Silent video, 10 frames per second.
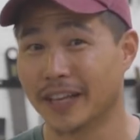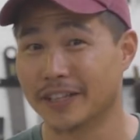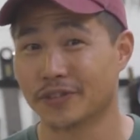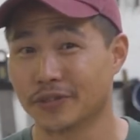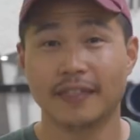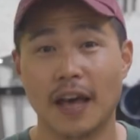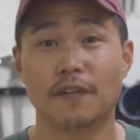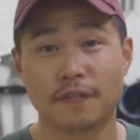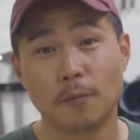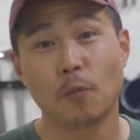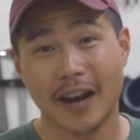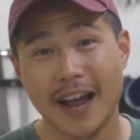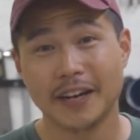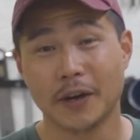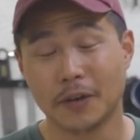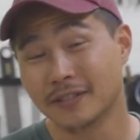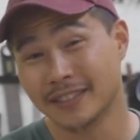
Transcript: lasers. Now, from what I know,